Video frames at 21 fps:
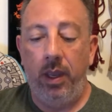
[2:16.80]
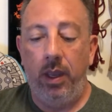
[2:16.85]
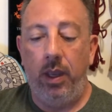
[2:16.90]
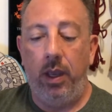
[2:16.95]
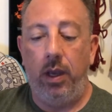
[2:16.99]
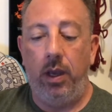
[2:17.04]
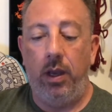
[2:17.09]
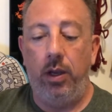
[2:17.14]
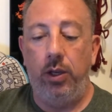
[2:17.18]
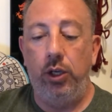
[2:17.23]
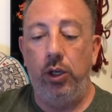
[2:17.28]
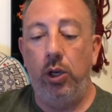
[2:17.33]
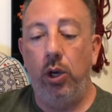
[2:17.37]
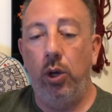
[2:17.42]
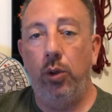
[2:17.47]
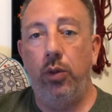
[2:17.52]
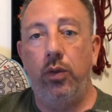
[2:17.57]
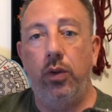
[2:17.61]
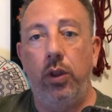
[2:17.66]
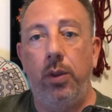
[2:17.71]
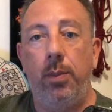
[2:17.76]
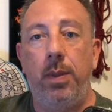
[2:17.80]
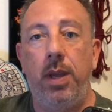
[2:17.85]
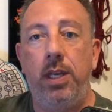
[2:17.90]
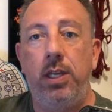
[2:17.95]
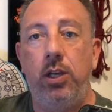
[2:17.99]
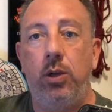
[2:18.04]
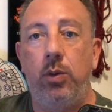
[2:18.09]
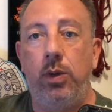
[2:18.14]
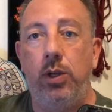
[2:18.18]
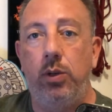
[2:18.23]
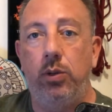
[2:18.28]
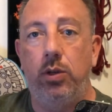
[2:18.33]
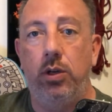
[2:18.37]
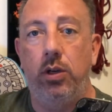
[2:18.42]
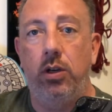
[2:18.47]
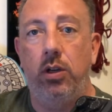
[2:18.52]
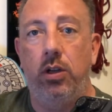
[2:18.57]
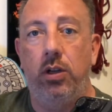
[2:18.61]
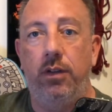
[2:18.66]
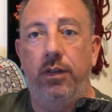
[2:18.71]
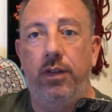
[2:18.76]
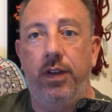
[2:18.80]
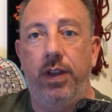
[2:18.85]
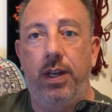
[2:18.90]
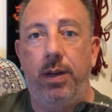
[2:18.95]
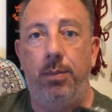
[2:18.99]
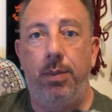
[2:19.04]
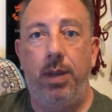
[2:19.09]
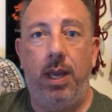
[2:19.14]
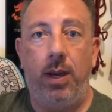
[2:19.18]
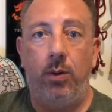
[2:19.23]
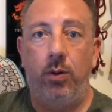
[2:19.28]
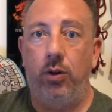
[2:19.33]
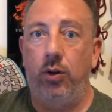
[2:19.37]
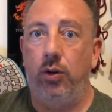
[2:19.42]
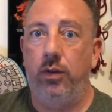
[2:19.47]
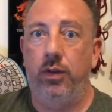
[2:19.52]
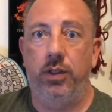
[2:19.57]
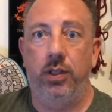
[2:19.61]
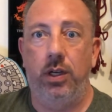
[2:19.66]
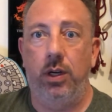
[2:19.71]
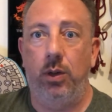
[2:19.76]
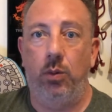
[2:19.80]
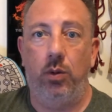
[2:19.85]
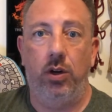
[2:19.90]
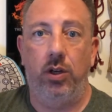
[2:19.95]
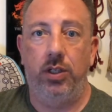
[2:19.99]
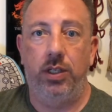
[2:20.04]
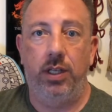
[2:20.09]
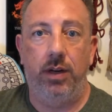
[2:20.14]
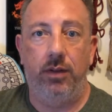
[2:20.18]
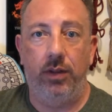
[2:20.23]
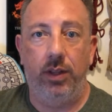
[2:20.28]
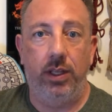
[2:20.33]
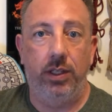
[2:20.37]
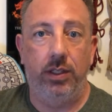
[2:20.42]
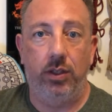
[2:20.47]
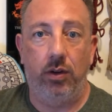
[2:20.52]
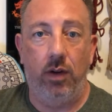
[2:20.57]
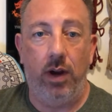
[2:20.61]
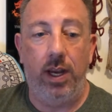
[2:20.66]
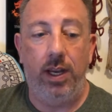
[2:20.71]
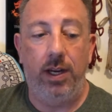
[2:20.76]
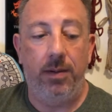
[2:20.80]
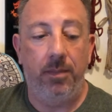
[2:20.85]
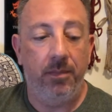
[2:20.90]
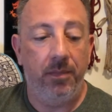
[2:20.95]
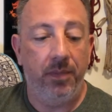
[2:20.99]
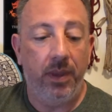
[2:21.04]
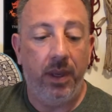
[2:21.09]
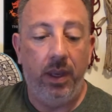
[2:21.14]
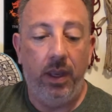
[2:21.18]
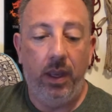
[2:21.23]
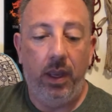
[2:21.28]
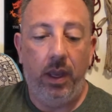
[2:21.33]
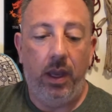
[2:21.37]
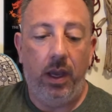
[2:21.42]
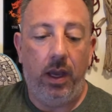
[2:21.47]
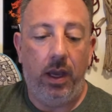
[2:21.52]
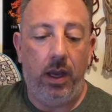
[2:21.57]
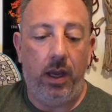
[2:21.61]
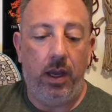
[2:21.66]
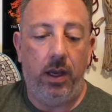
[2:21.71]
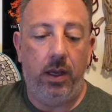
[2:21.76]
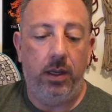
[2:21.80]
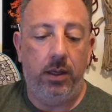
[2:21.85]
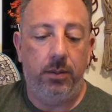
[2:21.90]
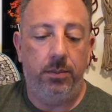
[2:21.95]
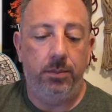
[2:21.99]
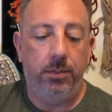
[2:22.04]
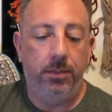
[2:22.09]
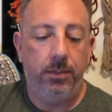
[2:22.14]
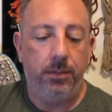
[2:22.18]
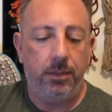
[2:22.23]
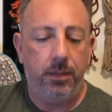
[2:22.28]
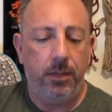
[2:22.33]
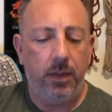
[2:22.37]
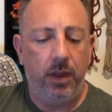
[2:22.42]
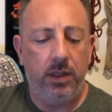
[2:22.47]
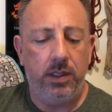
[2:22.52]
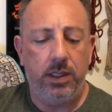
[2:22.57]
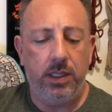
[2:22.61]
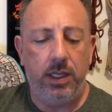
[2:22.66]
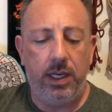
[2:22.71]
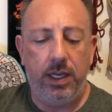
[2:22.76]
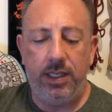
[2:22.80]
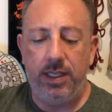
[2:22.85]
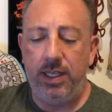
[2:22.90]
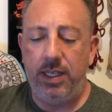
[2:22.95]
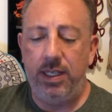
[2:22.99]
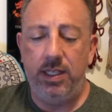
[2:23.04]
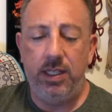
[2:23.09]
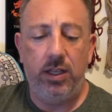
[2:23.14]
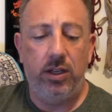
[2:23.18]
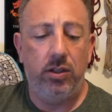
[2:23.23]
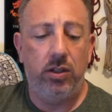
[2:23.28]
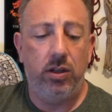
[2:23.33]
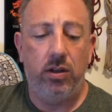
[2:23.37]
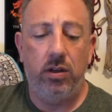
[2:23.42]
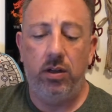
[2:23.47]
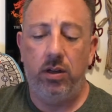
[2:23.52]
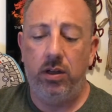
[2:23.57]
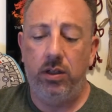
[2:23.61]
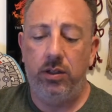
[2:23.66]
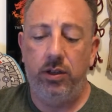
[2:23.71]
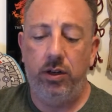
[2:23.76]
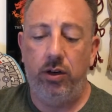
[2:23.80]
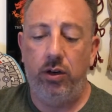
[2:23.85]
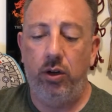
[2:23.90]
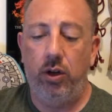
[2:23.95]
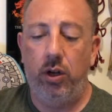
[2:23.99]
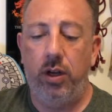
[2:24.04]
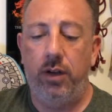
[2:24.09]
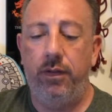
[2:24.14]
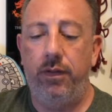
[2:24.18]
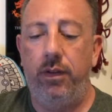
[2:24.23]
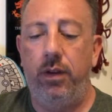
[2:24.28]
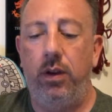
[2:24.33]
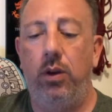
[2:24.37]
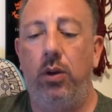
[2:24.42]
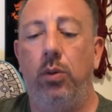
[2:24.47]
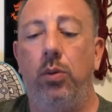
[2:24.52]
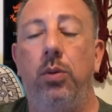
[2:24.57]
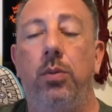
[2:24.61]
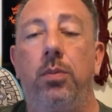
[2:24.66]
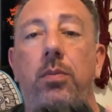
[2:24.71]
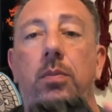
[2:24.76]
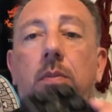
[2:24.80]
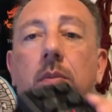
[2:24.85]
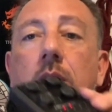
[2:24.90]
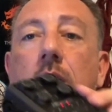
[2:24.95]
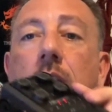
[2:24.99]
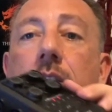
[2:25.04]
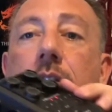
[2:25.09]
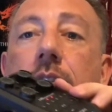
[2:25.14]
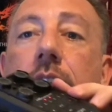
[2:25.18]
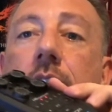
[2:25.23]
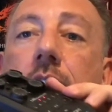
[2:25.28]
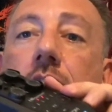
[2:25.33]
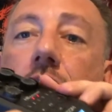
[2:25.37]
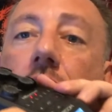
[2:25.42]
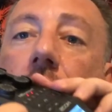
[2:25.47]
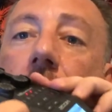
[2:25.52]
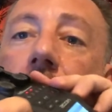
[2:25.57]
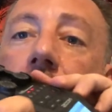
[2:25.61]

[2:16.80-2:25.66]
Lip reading: You go through the menu and you turn on phantom power and all of a sudden it works and everything's great. Let's see, it's easy to turn on, turn off. Oh, another feature.